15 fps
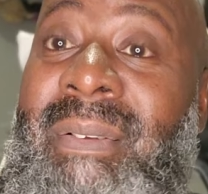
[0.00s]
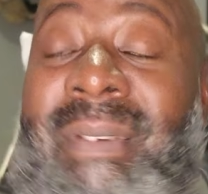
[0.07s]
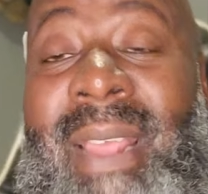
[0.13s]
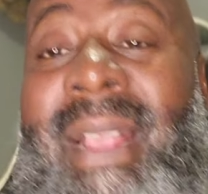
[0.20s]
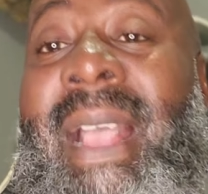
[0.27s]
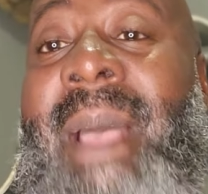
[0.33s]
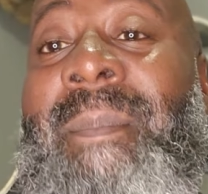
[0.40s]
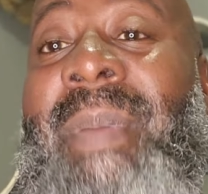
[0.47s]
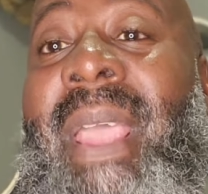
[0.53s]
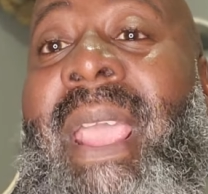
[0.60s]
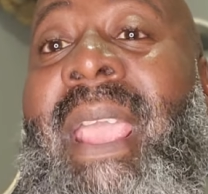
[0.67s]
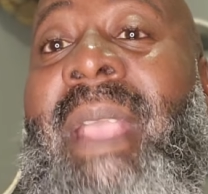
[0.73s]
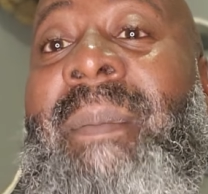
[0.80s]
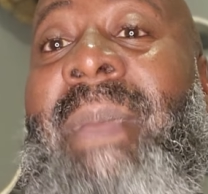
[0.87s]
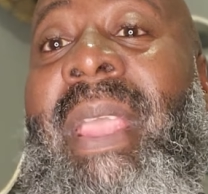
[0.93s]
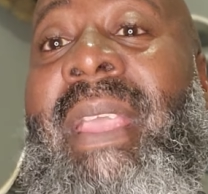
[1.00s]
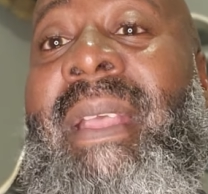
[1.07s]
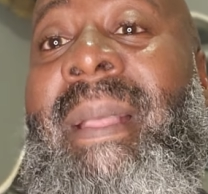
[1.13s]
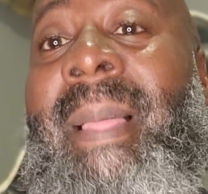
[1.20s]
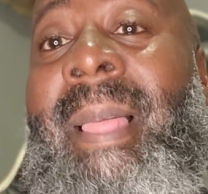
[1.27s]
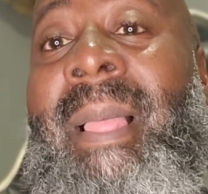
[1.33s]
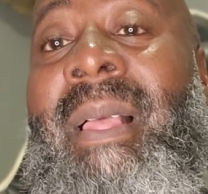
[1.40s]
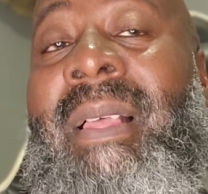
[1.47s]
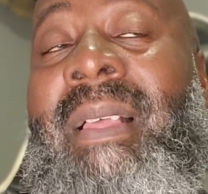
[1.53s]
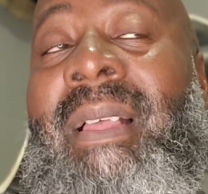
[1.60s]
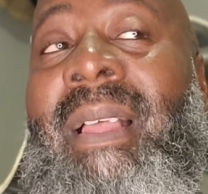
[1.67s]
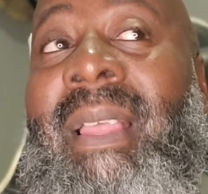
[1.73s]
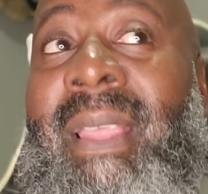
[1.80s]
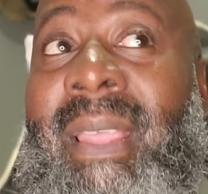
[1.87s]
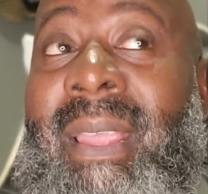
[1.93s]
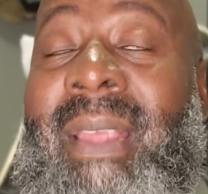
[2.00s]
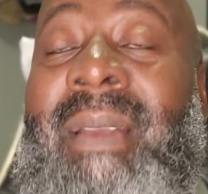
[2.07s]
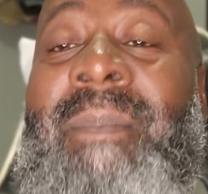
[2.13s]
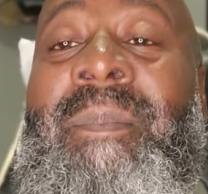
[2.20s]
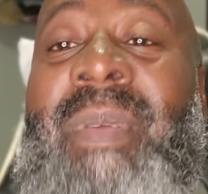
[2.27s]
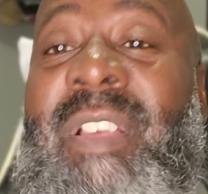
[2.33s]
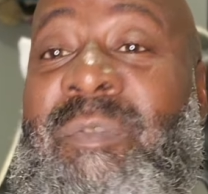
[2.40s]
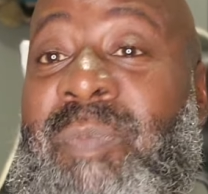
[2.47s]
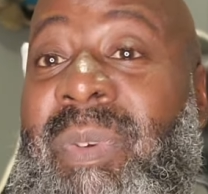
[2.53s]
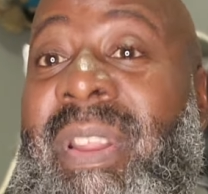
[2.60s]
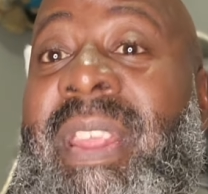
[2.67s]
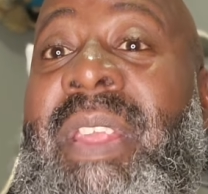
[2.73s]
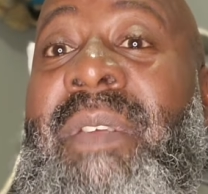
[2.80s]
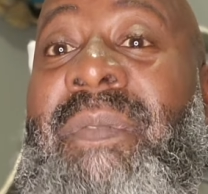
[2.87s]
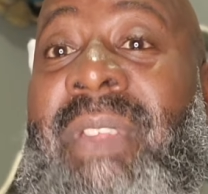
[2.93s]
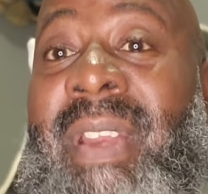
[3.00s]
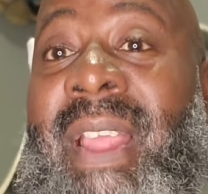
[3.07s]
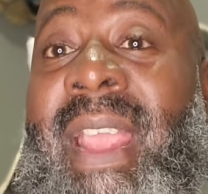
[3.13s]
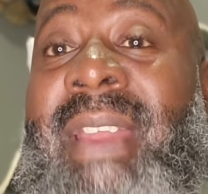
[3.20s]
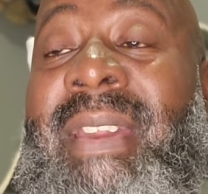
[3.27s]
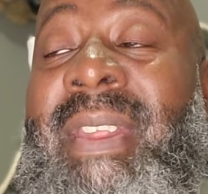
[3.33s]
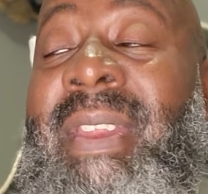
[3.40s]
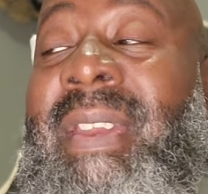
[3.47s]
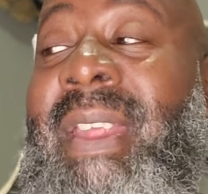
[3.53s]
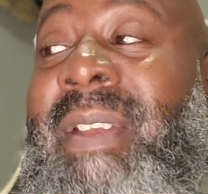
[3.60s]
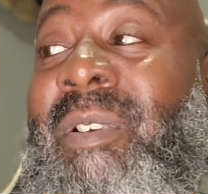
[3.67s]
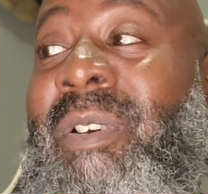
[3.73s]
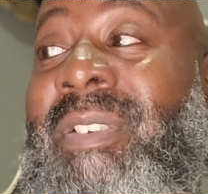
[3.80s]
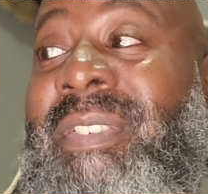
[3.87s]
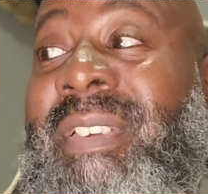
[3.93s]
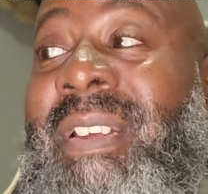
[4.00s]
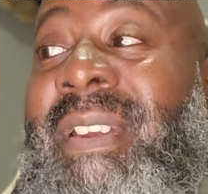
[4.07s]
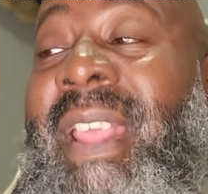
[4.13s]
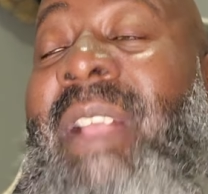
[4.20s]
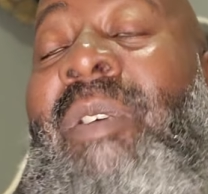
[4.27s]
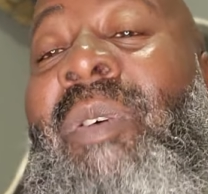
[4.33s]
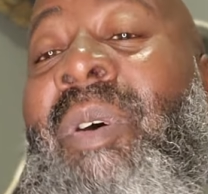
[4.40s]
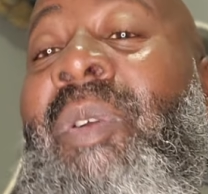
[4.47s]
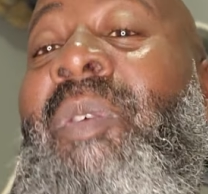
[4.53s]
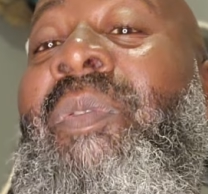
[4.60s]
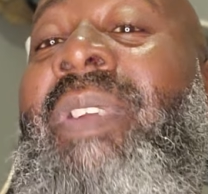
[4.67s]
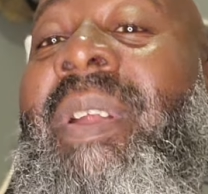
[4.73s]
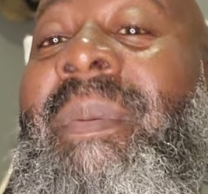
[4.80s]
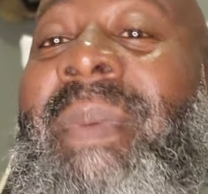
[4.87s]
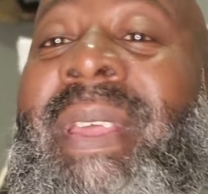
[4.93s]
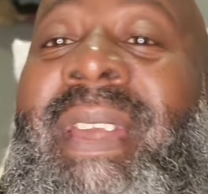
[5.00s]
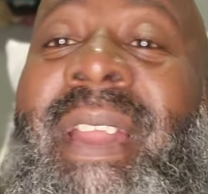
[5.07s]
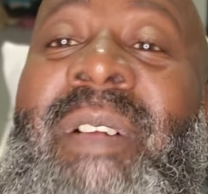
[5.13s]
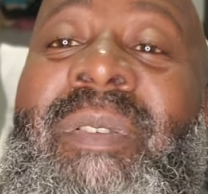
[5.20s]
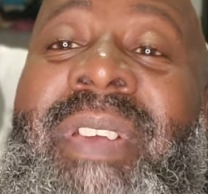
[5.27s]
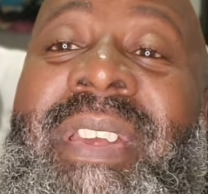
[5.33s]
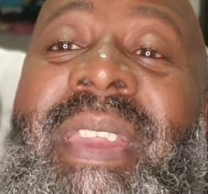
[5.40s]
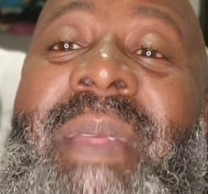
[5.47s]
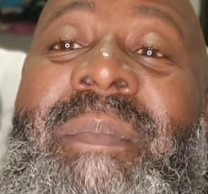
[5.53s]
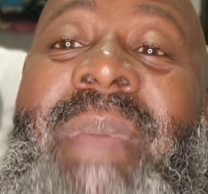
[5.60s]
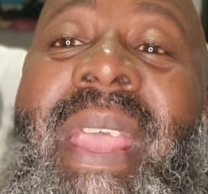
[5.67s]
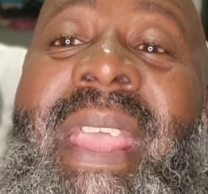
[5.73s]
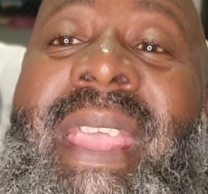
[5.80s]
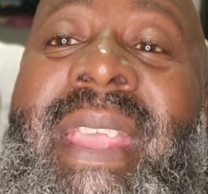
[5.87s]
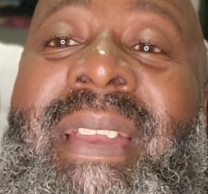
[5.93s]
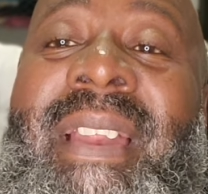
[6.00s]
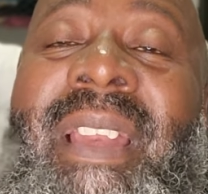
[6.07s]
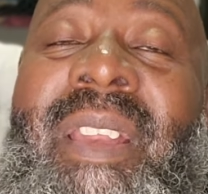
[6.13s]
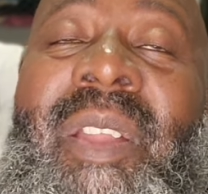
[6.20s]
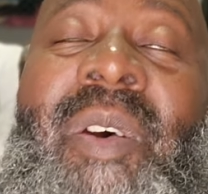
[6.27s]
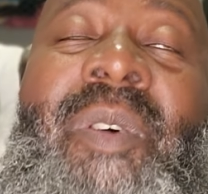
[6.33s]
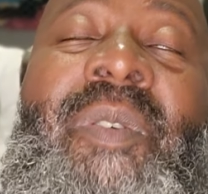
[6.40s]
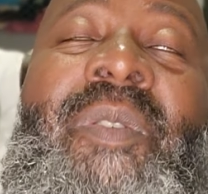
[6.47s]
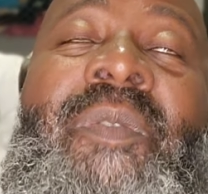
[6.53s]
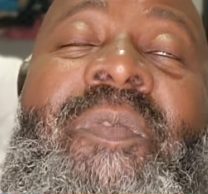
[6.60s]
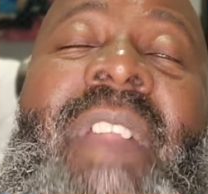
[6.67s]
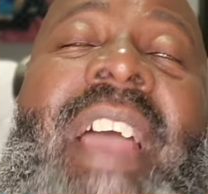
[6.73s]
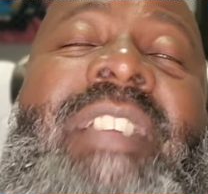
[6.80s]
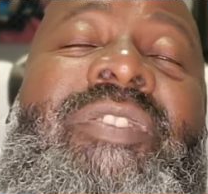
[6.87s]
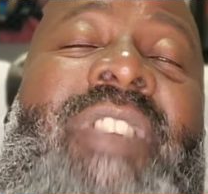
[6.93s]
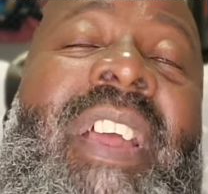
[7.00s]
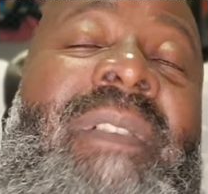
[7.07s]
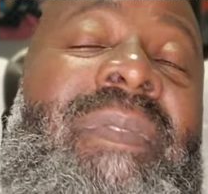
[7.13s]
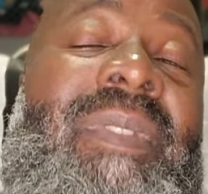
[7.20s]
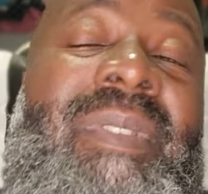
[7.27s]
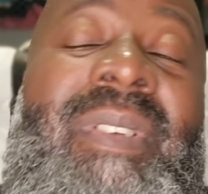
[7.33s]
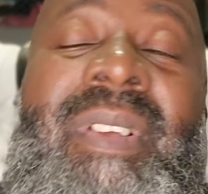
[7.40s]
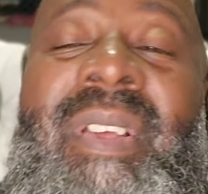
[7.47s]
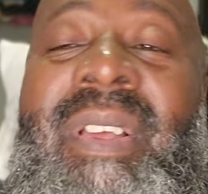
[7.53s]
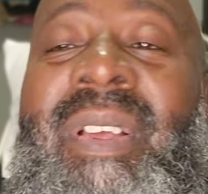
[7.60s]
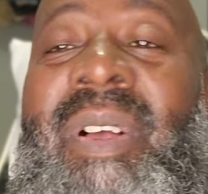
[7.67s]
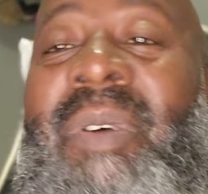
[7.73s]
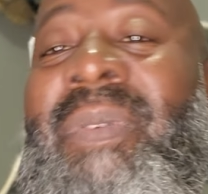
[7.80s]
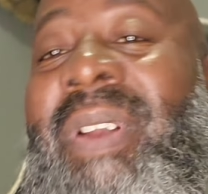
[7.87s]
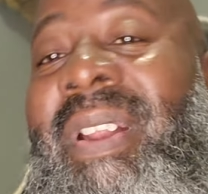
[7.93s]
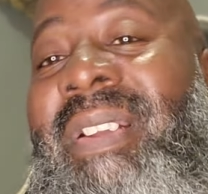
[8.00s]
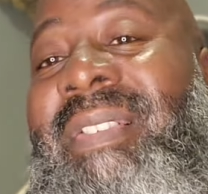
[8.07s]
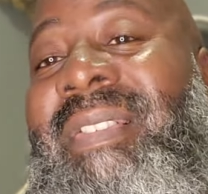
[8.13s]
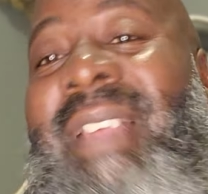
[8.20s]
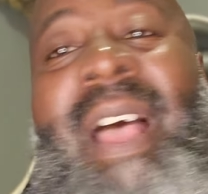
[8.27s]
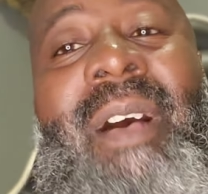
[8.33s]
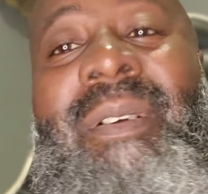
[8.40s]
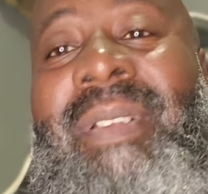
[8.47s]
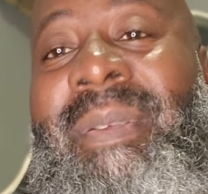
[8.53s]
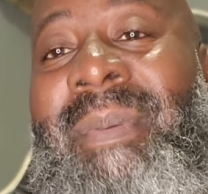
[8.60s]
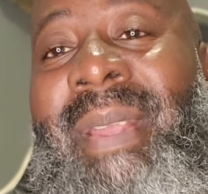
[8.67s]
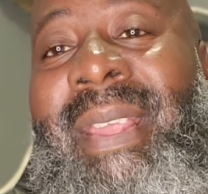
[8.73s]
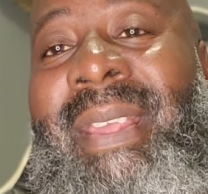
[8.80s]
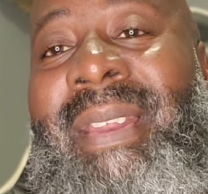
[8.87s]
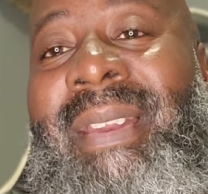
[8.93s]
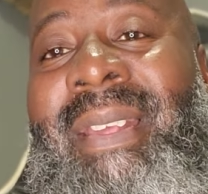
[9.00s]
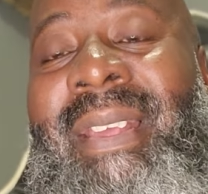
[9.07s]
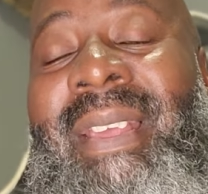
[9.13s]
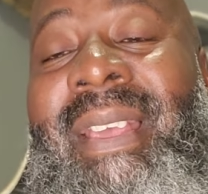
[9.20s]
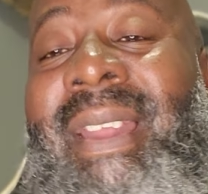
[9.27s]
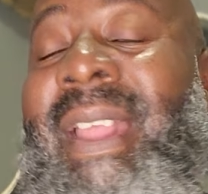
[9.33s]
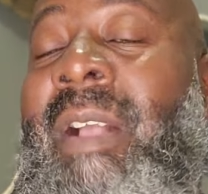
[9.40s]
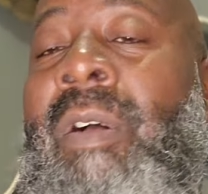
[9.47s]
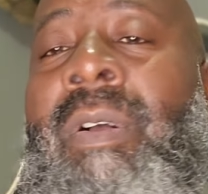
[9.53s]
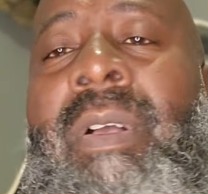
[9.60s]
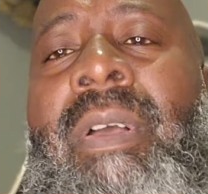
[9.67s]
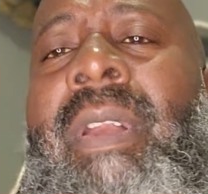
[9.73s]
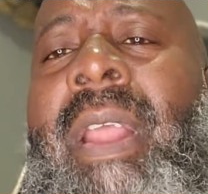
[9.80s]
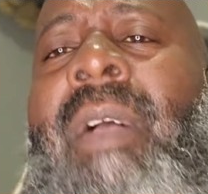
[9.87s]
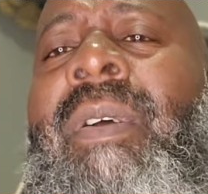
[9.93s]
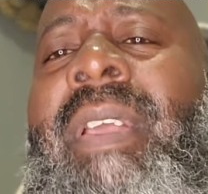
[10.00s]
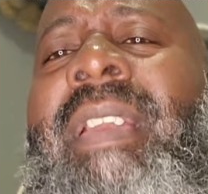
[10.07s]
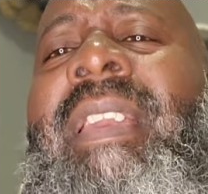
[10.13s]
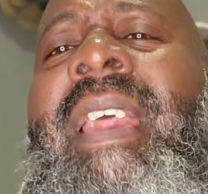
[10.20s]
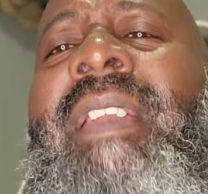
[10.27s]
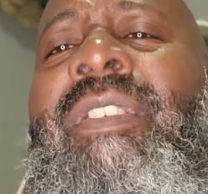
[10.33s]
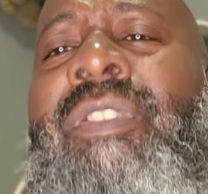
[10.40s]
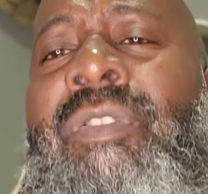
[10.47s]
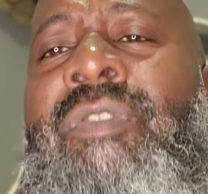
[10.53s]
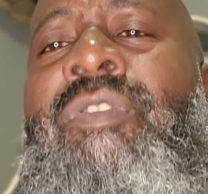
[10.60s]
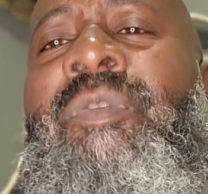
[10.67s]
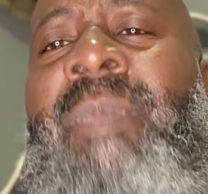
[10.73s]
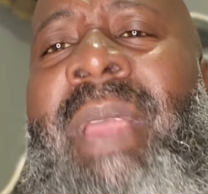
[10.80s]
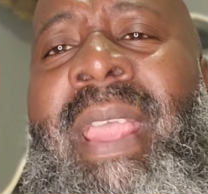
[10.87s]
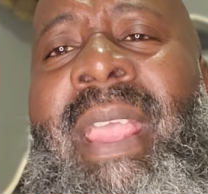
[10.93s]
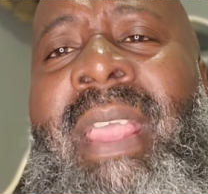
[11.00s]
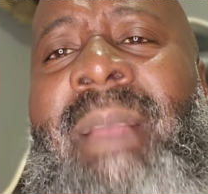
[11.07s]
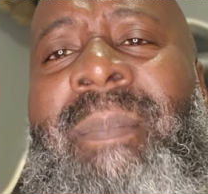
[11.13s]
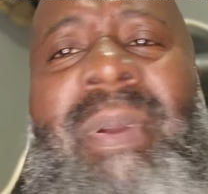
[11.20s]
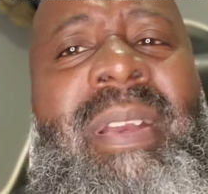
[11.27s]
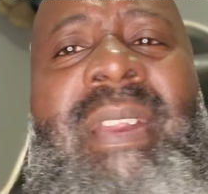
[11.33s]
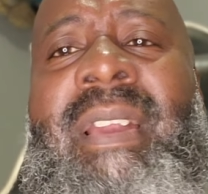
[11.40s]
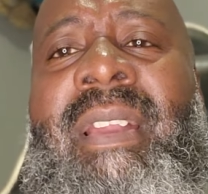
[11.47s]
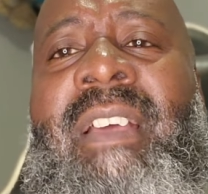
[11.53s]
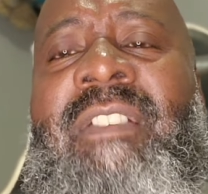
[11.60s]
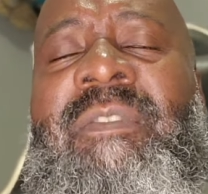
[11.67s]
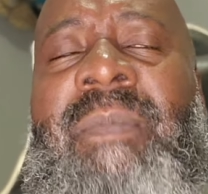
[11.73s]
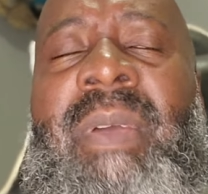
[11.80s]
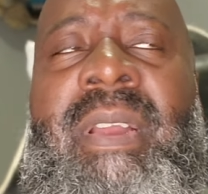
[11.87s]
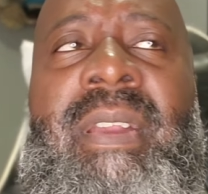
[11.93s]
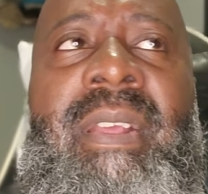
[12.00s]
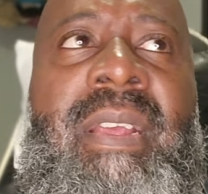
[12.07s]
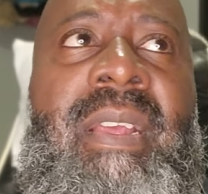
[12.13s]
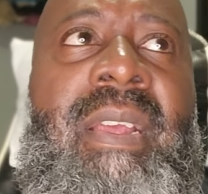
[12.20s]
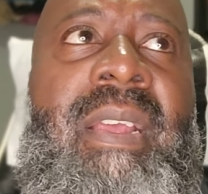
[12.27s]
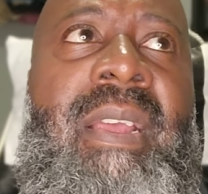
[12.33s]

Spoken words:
They got bag, man. And best believe that Haney and Garcia, they're going over there, man, and they're going to get that bag, that long flight travel over there to Saudi, man. And they're going to get that huge bag, plenty of lunch money.